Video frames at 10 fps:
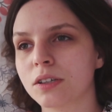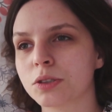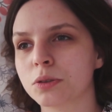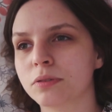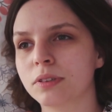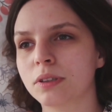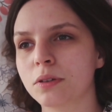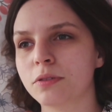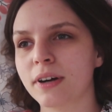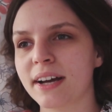a sort of
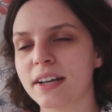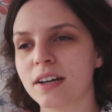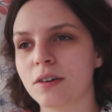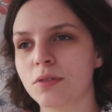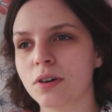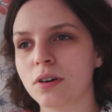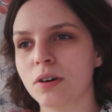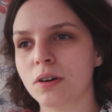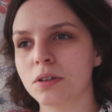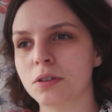lo-fi cover
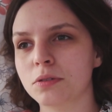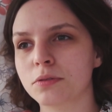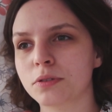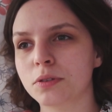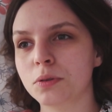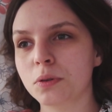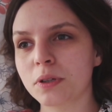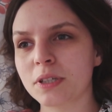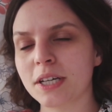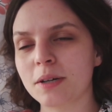of
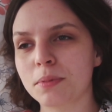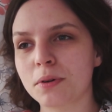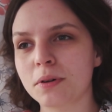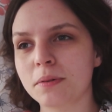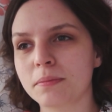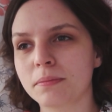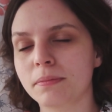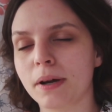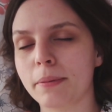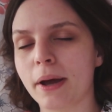Northern Downpour
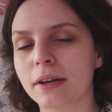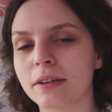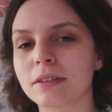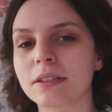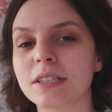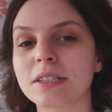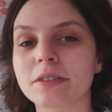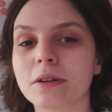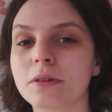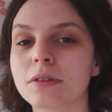by Panic at the
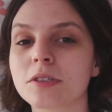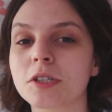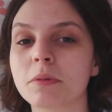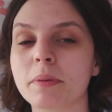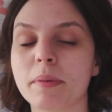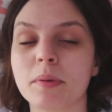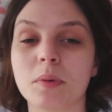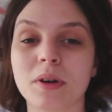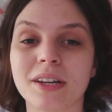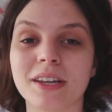Disco, because so many people
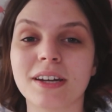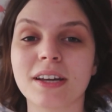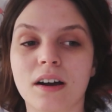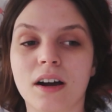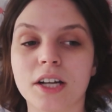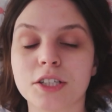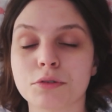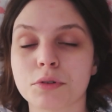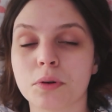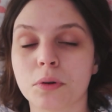wanted it. I
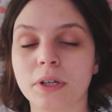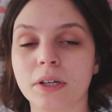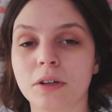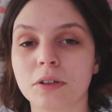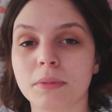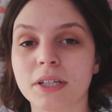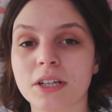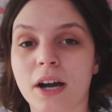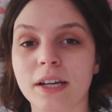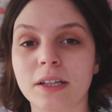just recorded it on my
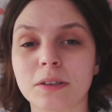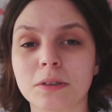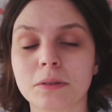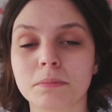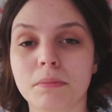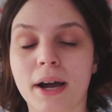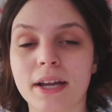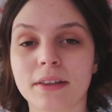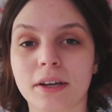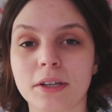tiny little
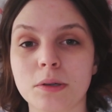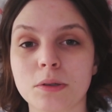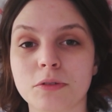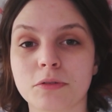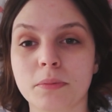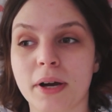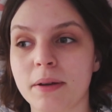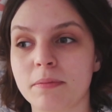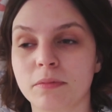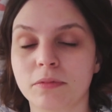mic that I use for
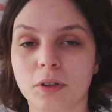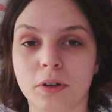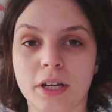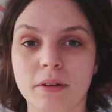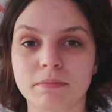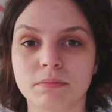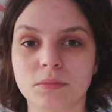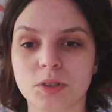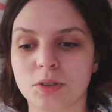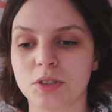my vlogging.
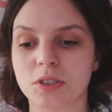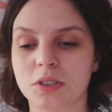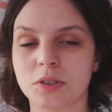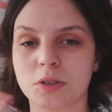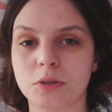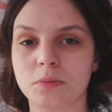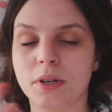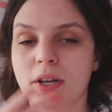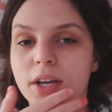So just the Zoom